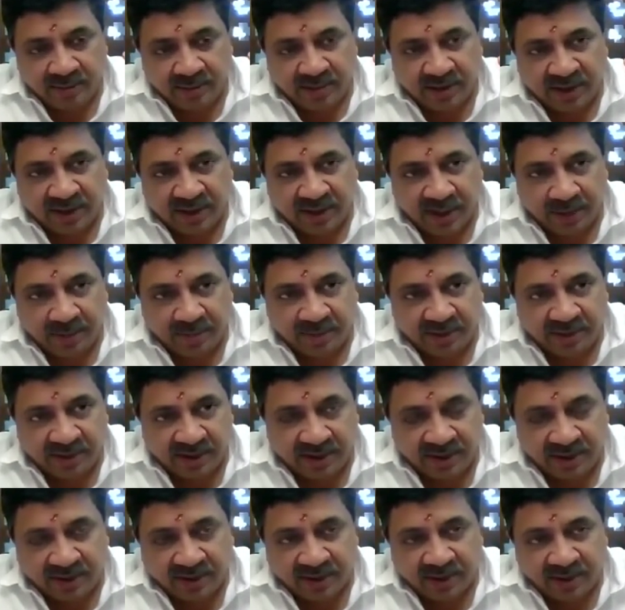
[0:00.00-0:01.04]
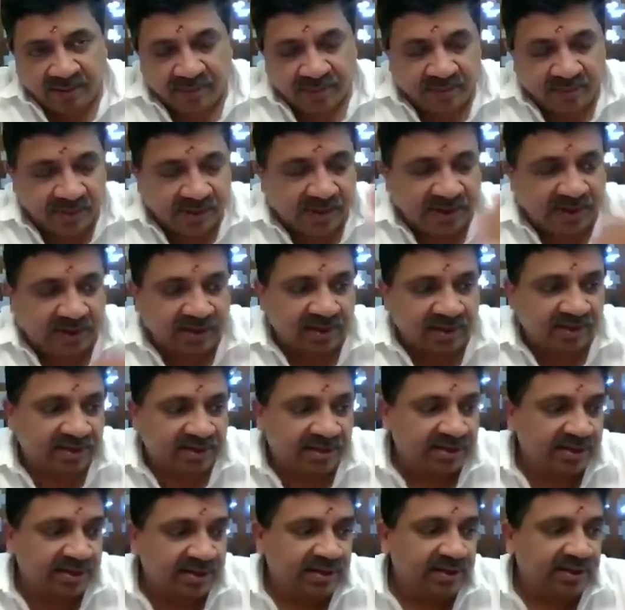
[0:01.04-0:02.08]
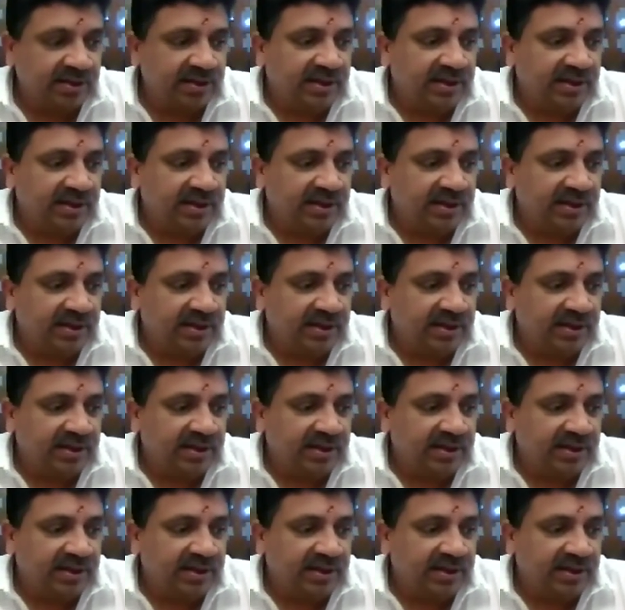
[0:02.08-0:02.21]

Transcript: per capita income increased,